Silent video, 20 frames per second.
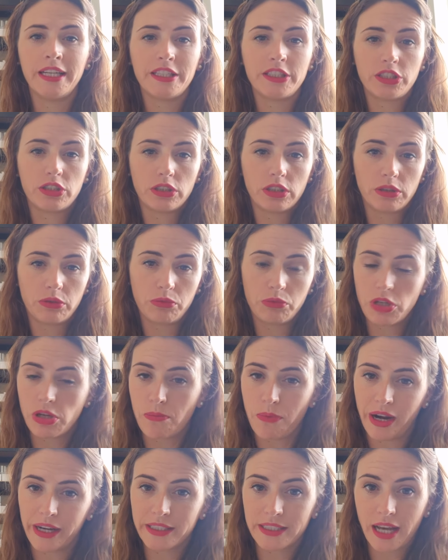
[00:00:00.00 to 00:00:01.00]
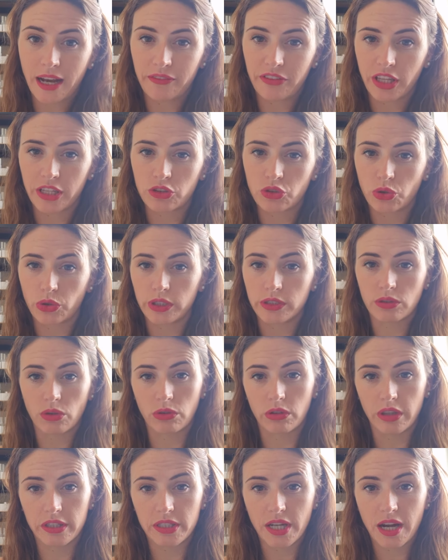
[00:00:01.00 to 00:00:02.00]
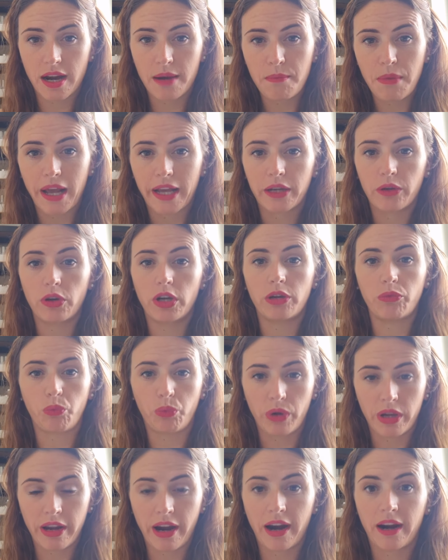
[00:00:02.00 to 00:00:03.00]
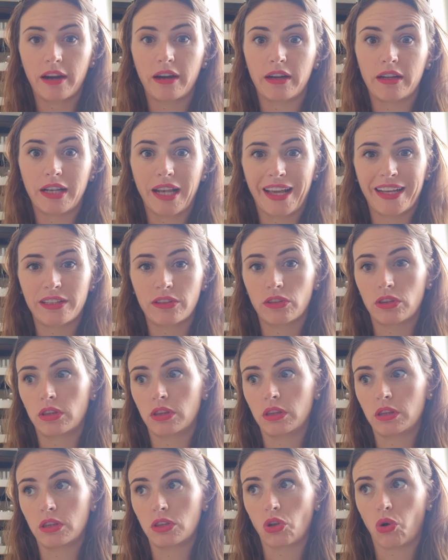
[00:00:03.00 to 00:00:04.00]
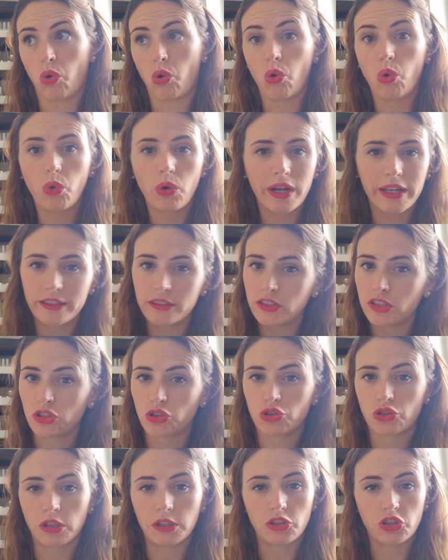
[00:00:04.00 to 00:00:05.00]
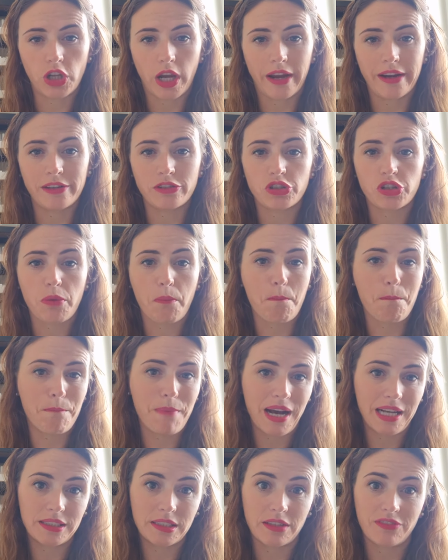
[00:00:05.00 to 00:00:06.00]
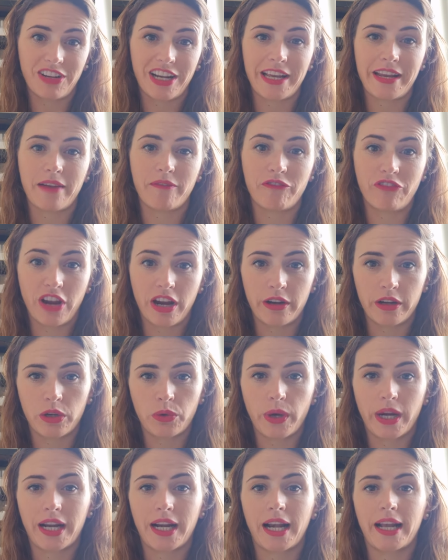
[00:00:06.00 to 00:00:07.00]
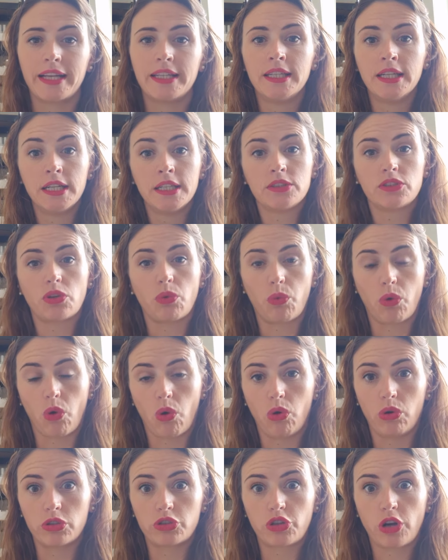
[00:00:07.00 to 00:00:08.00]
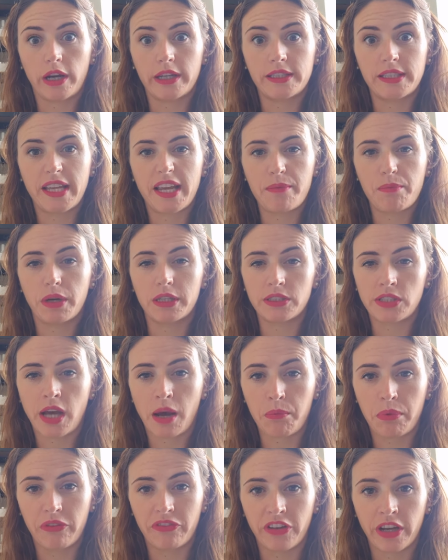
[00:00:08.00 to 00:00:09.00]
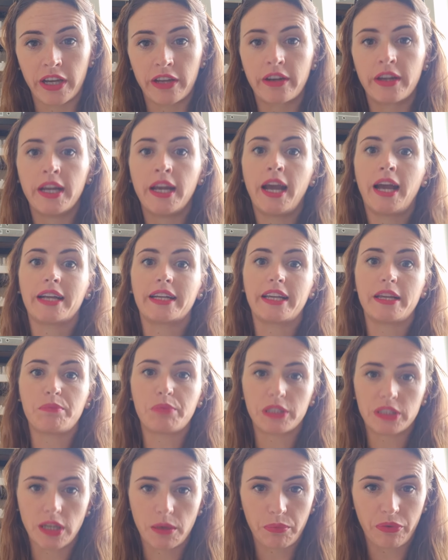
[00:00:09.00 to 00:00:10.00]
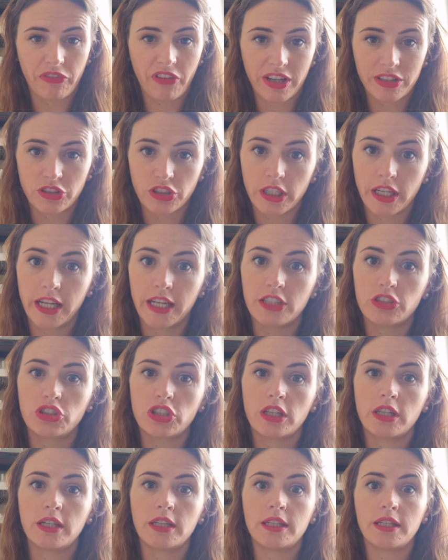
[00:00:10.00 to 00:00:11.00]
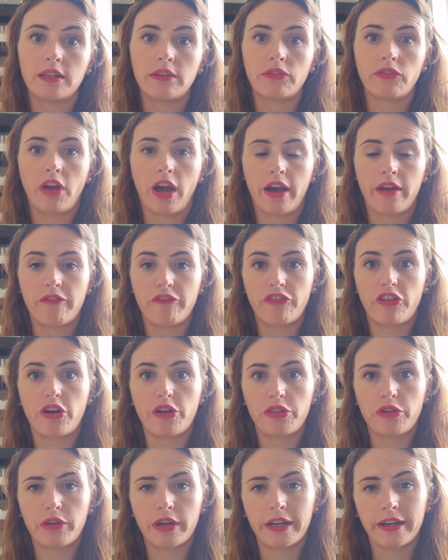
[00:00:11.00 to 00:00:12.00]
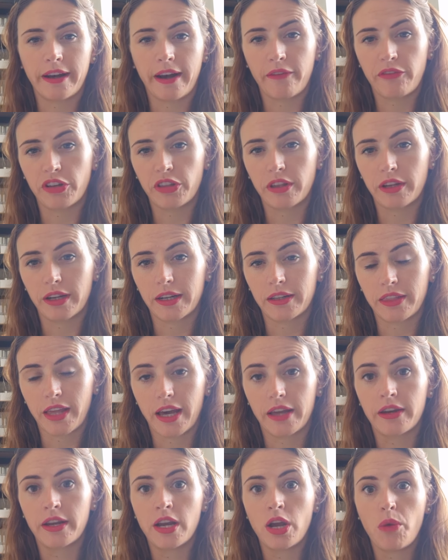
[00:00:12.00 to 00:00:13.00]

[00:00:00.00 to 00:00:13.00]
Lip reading: You mightn't have that choice all the time. Like we are, like the whole industry changed massively and very quickly. So we're all trying to keep on top of it and keep on top of education and furthering and everything like that.